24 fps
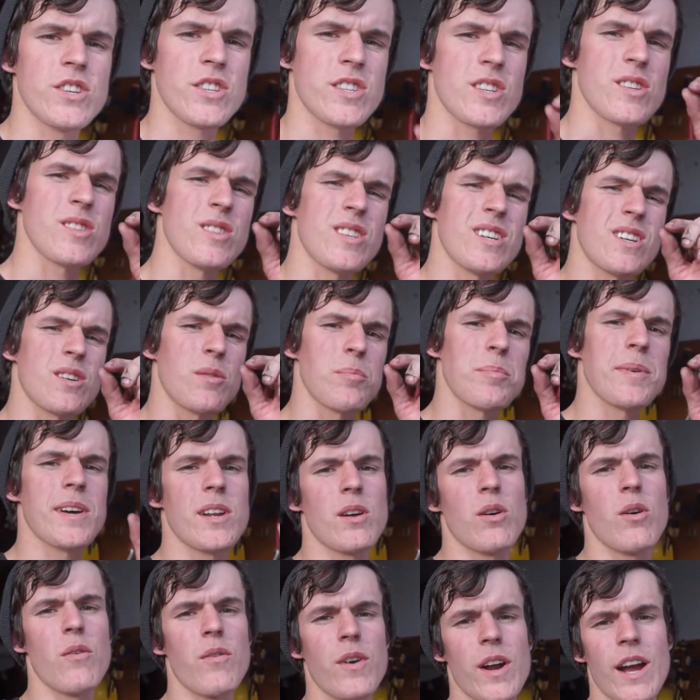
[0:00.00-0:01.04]
just a little
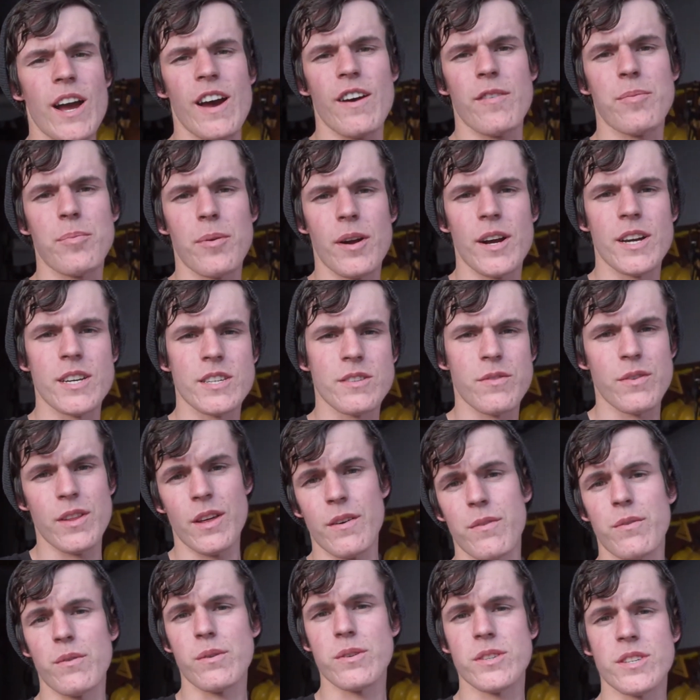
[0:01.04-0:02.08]
bit over half price for
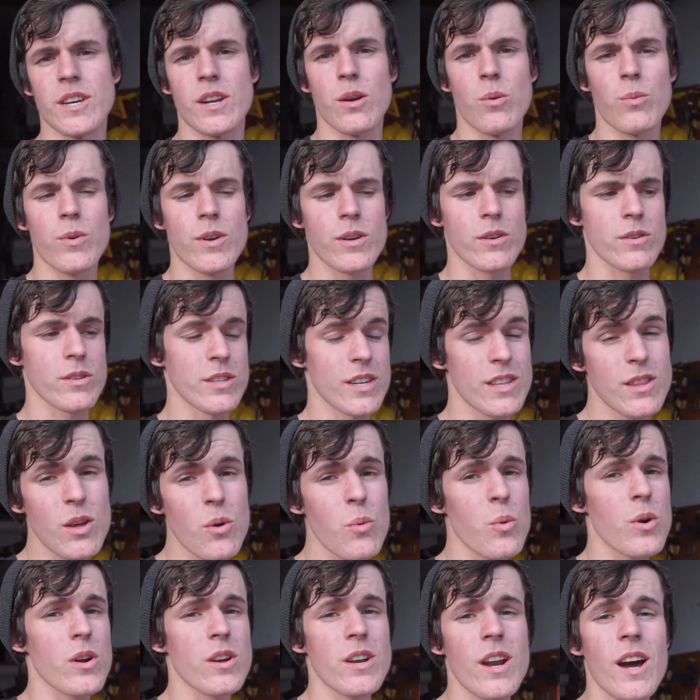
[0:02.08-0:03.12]
that full set of wheels. And they
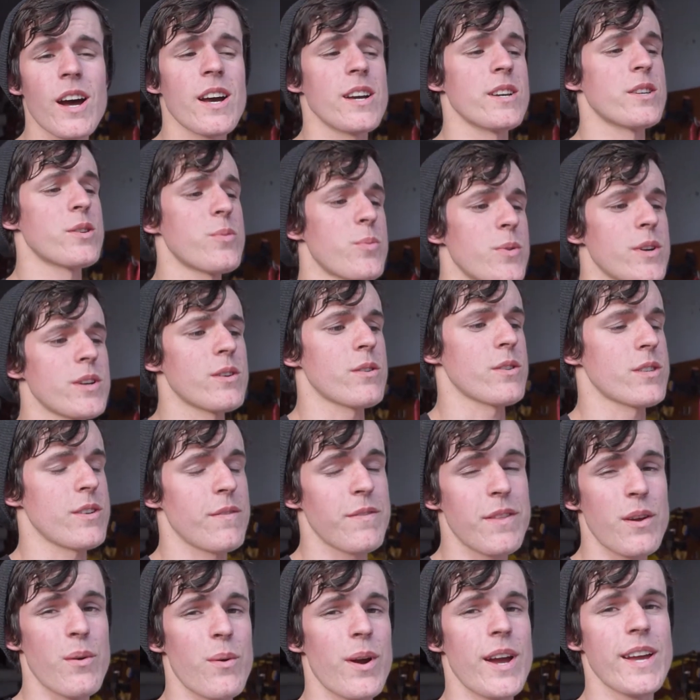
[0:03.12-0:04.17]
were nice wheels.
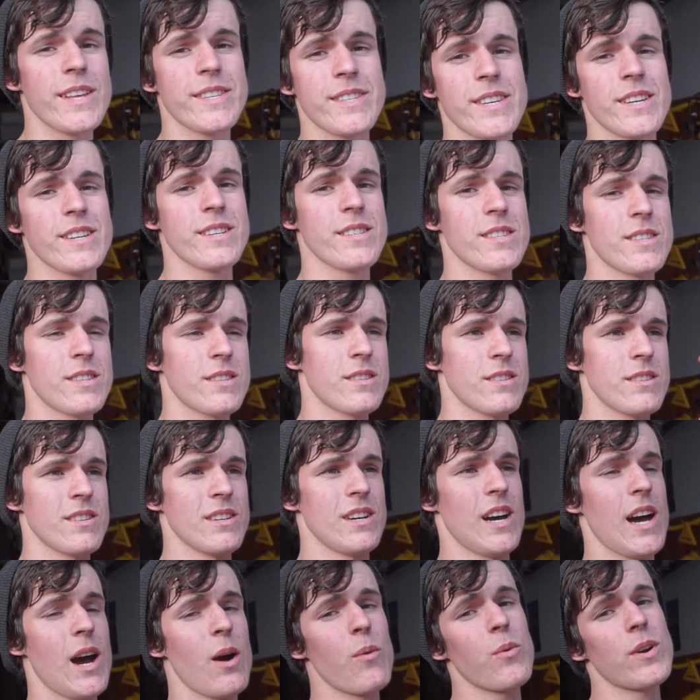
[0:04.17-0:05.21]
If they were 18s,
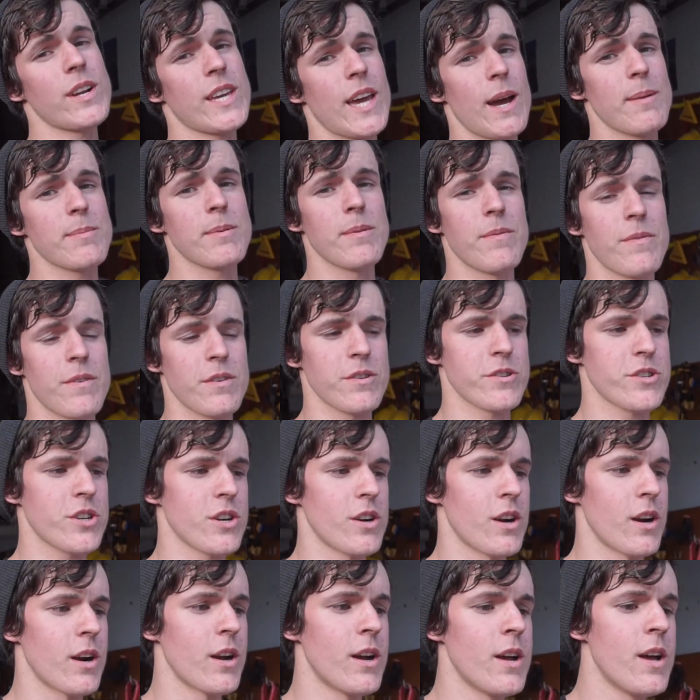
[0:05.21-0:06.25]
I would have kept them for
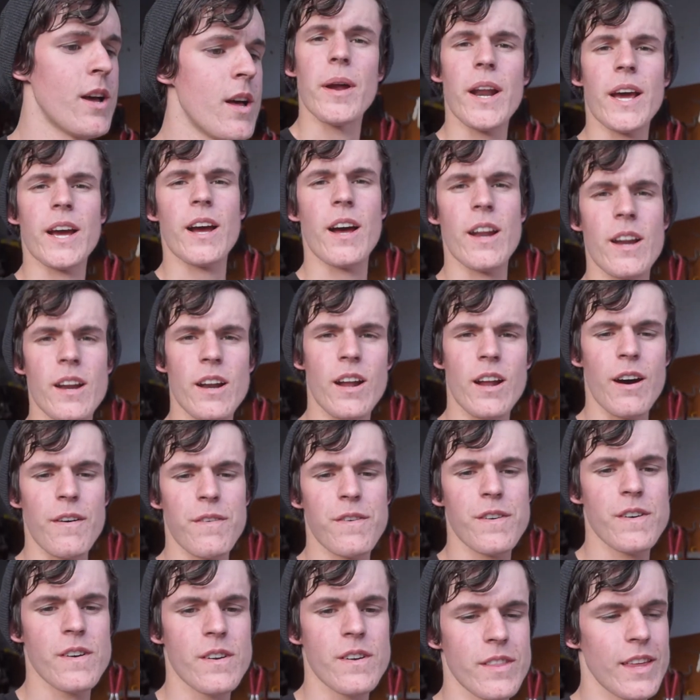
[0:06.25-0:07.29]
sure. But I got an
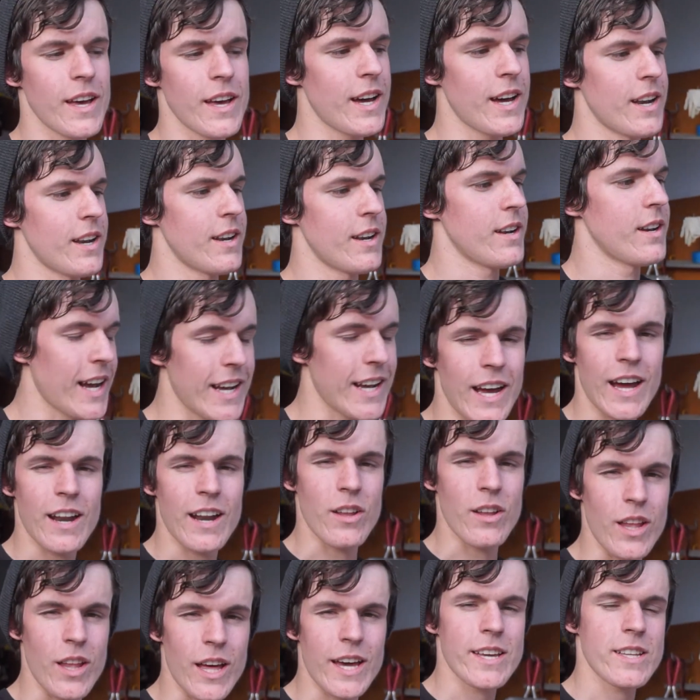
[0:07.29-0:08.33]
offer that I kind
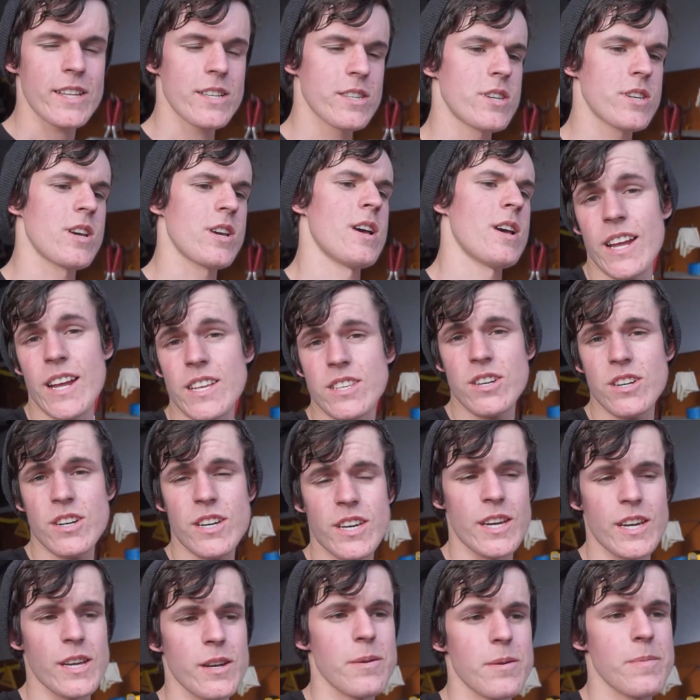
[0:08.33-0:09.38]
of liked, and I
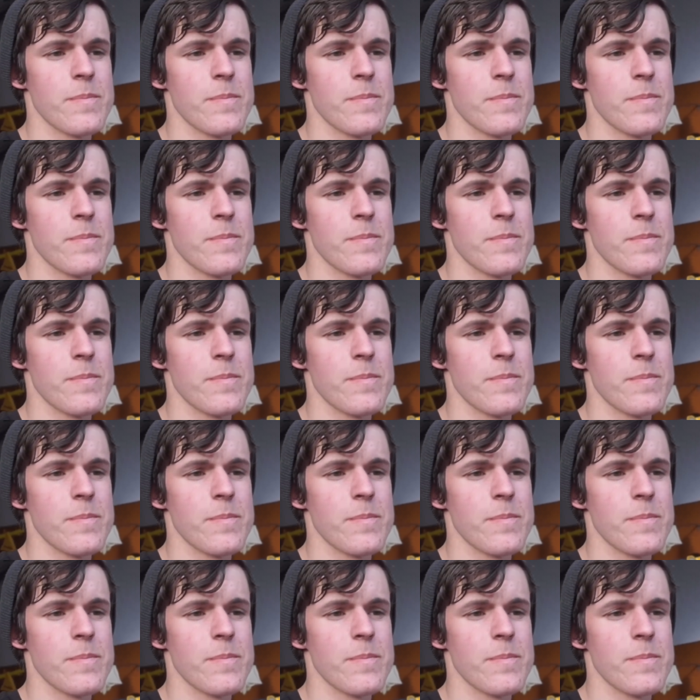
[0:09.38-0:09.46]
took it.